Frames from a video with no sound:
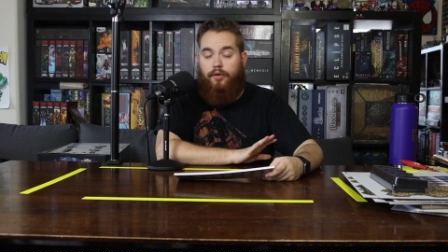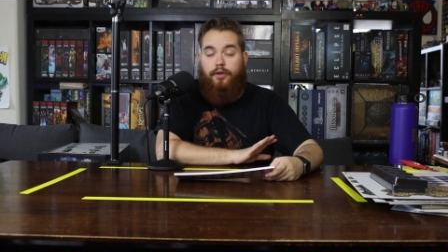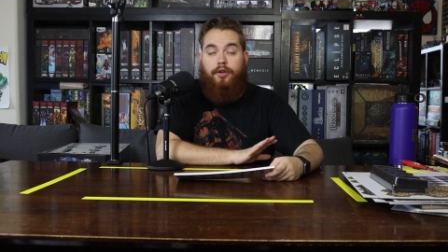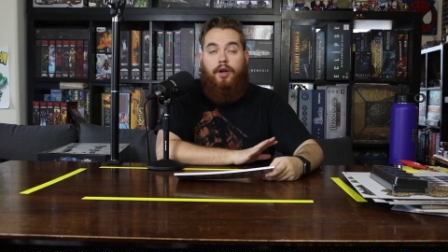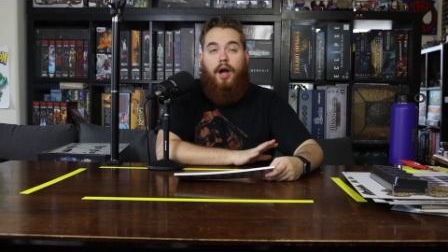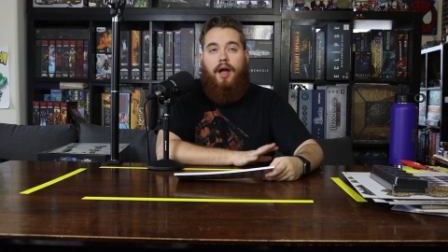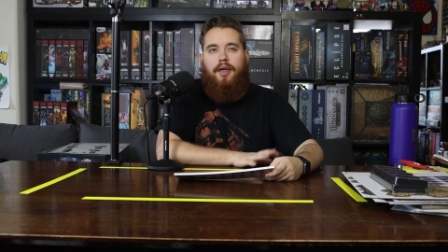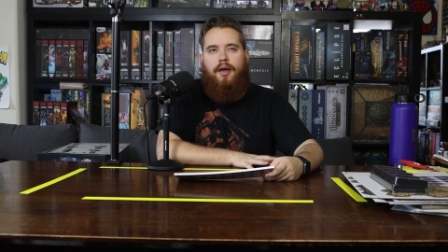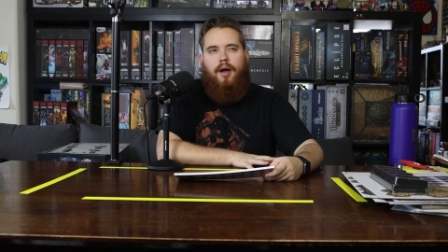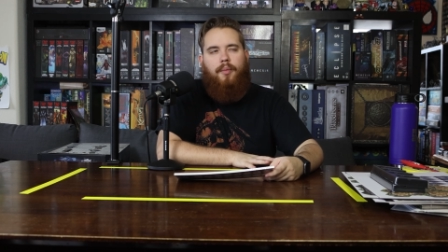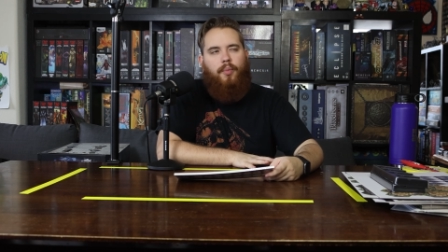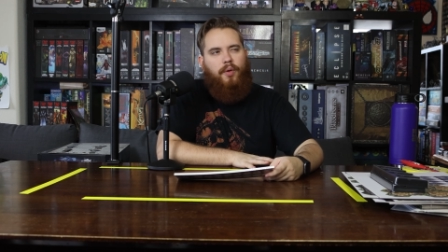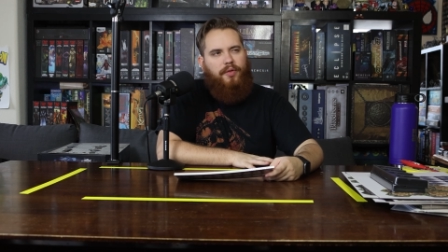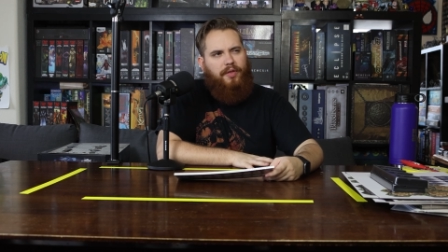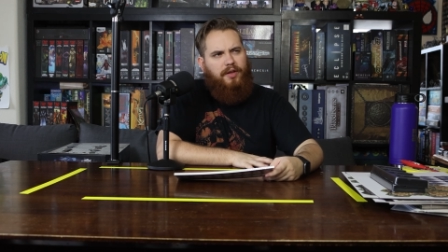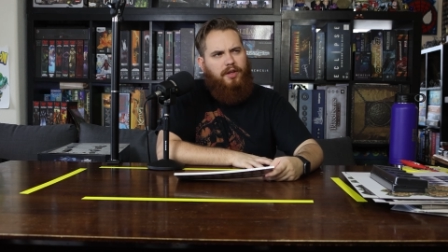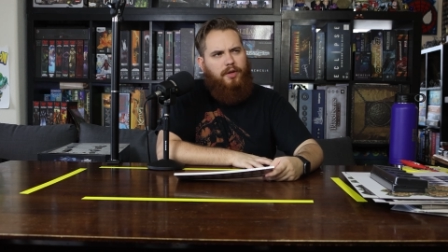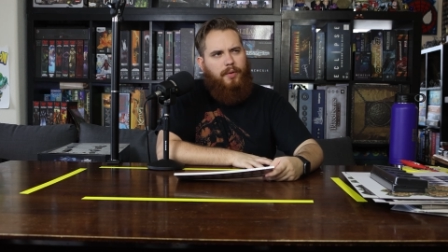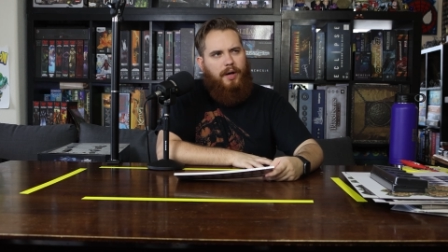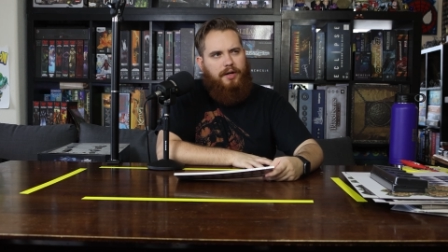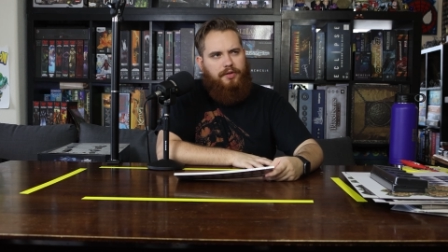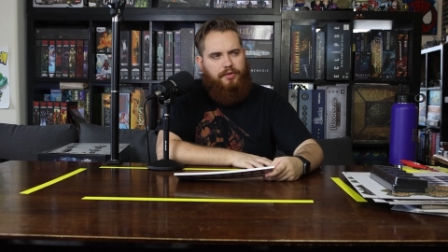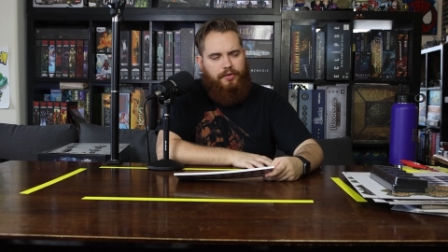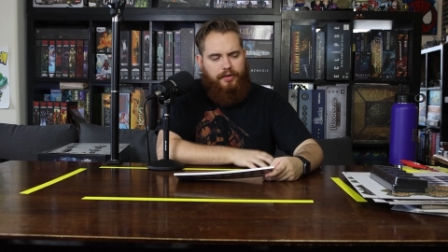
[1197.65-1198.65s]
Or I, I
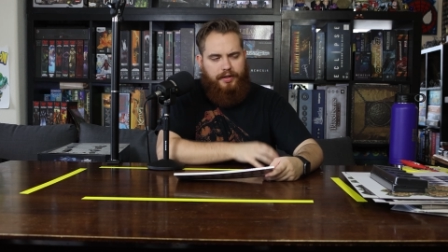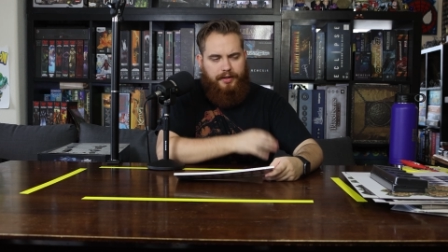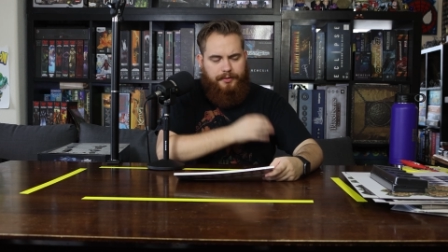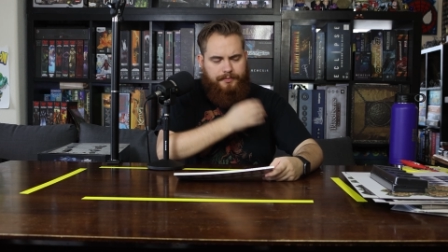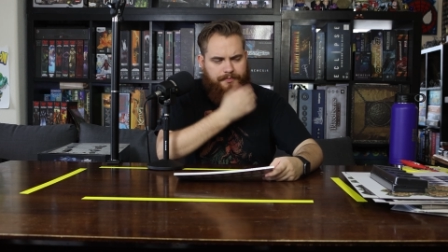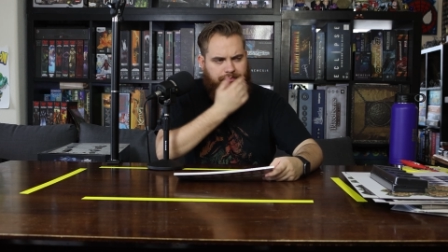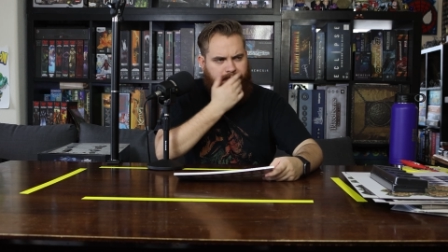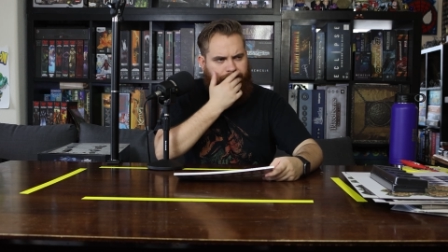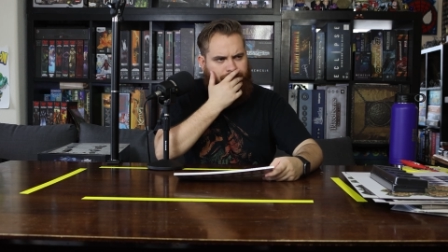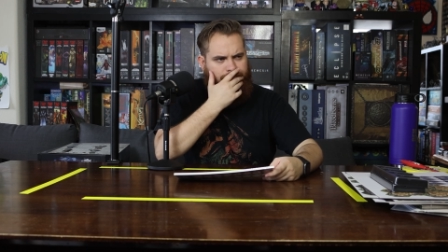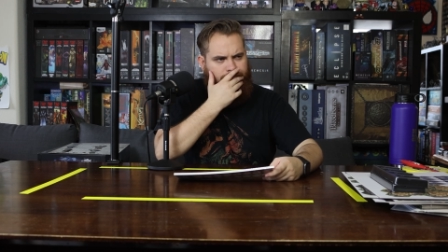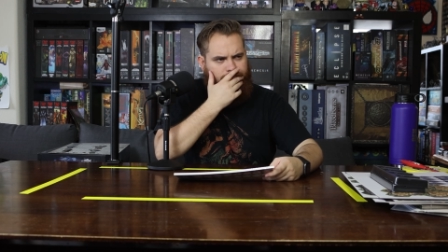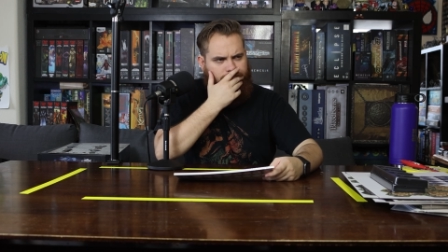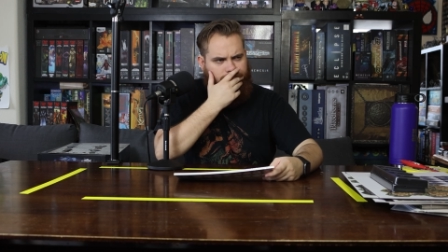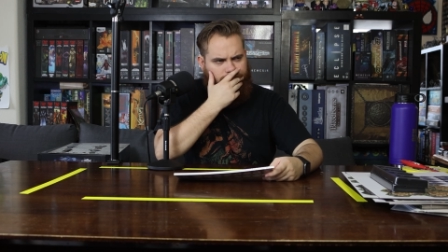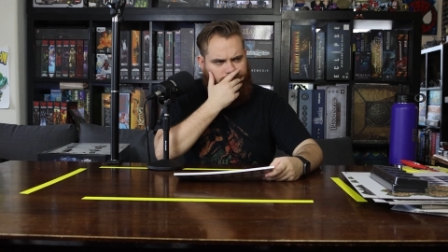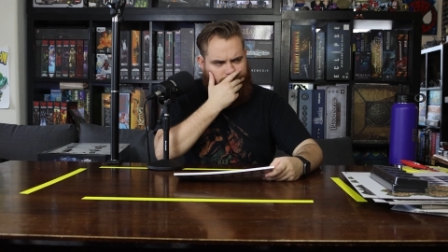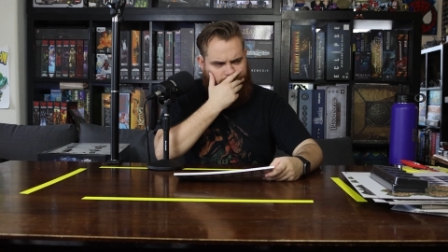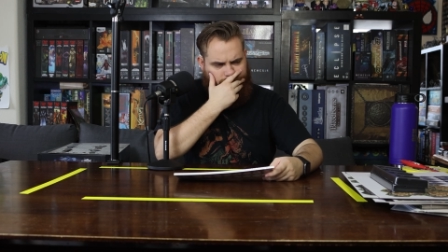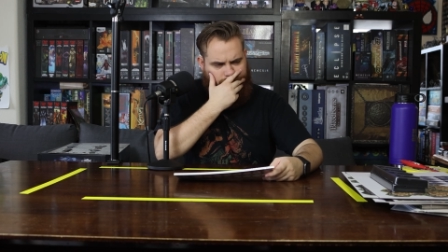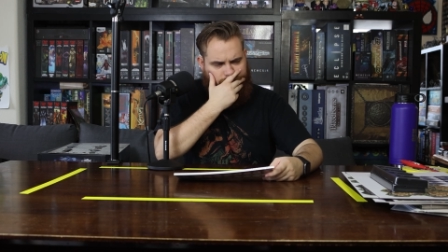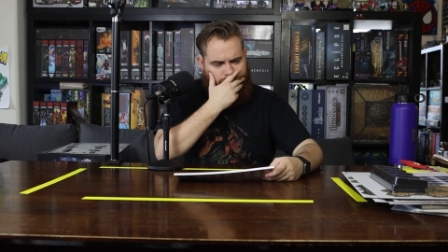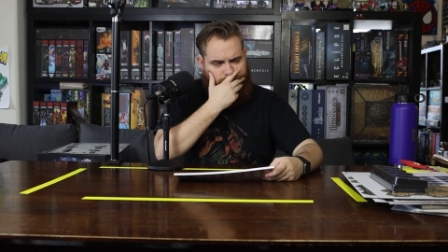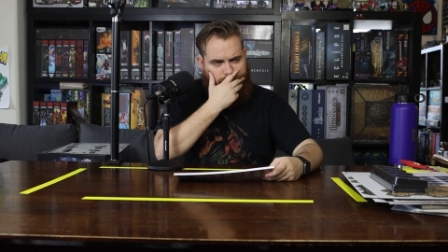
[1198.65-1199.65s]
think you actually
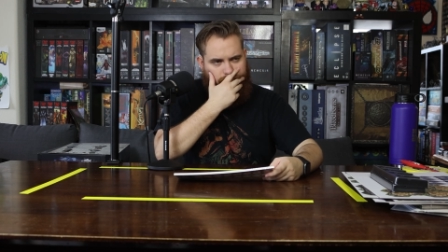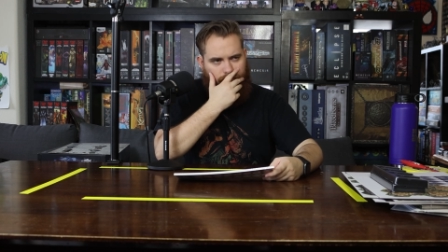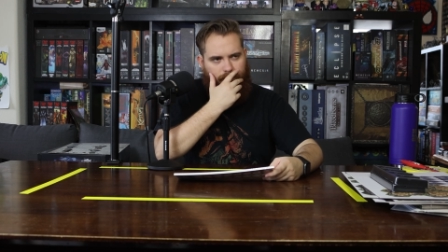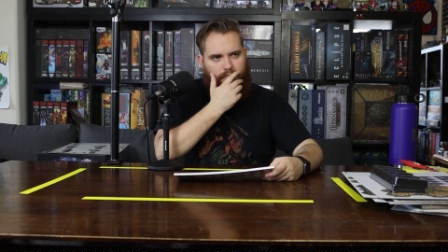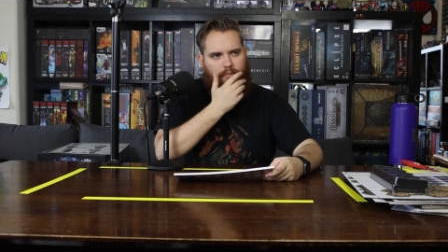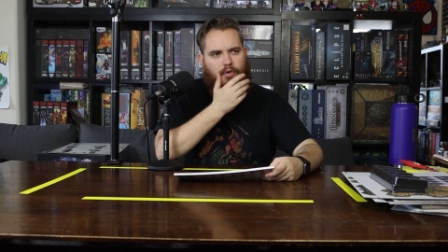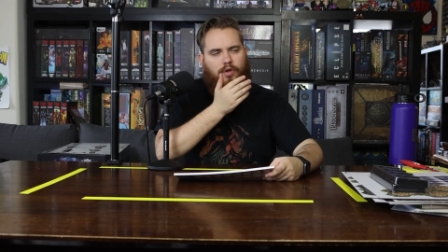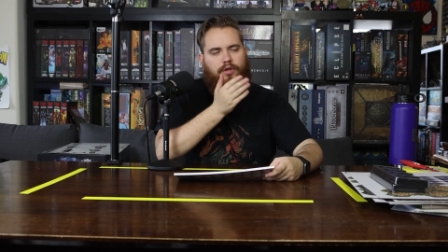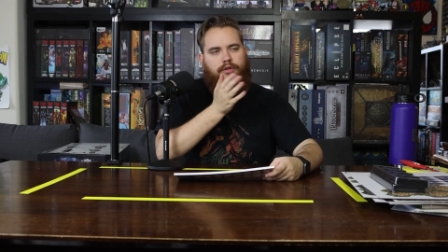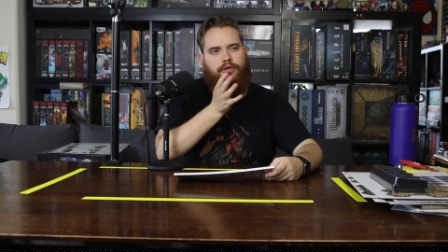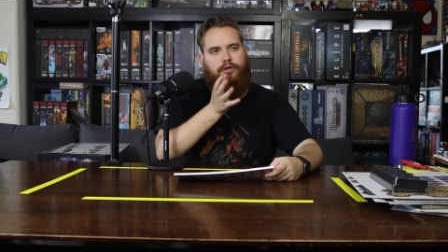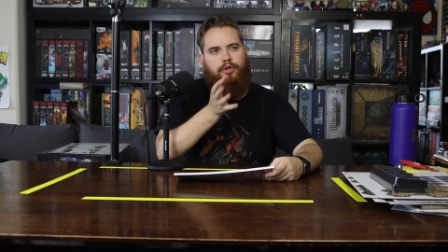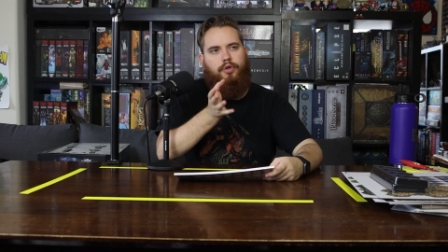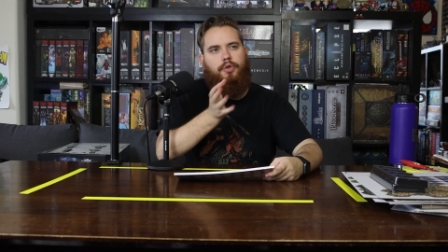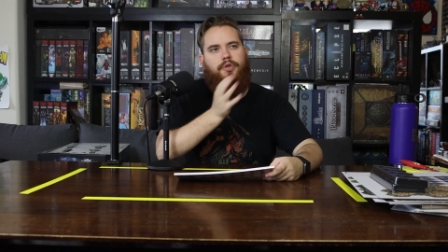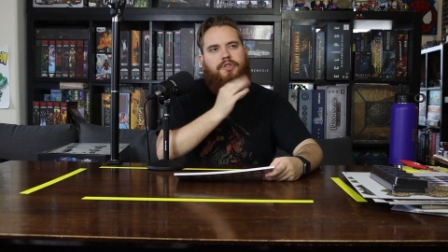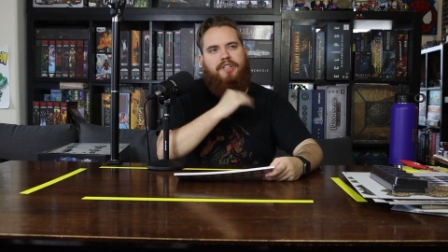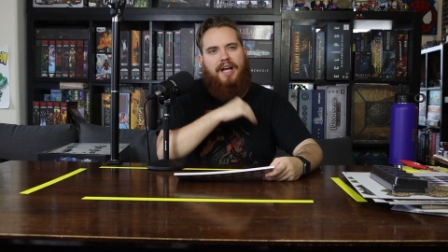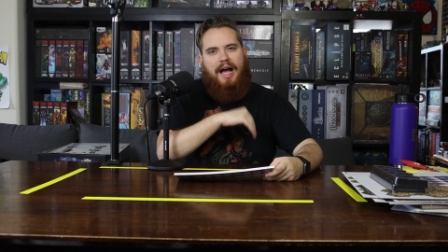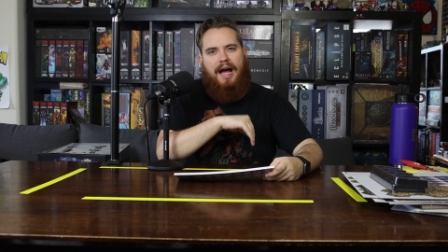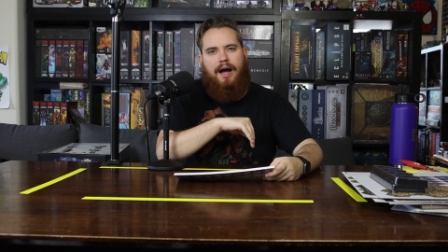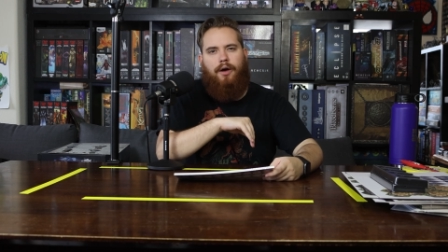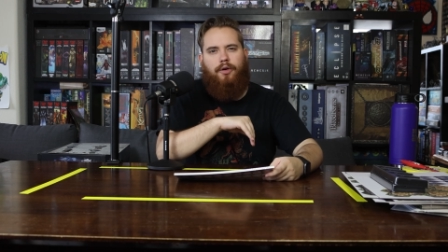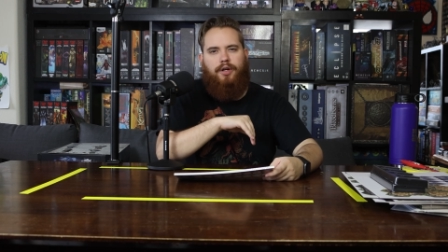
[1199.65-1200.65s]

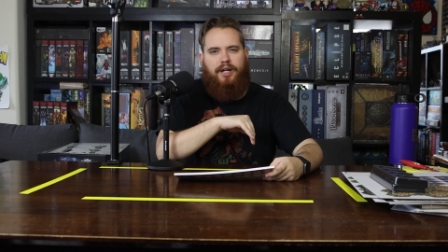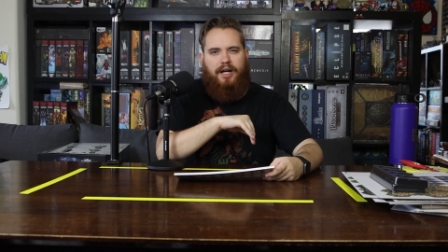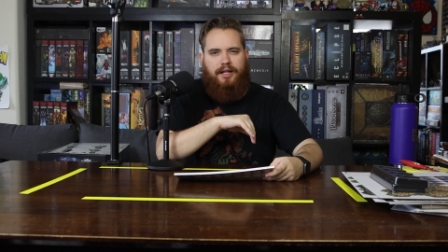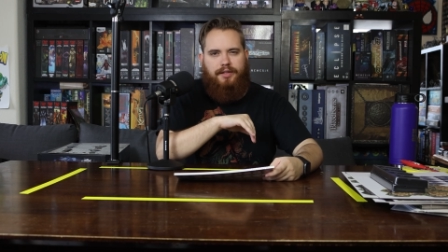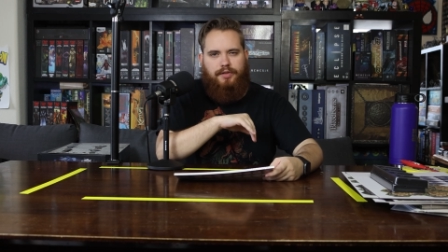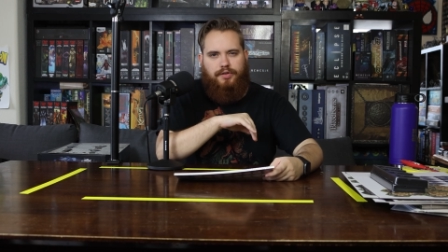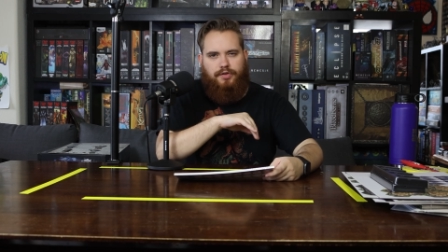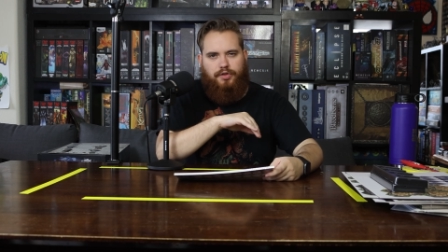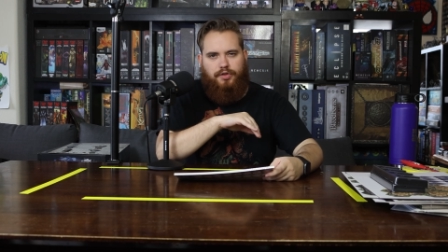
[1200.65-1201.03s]
lose out on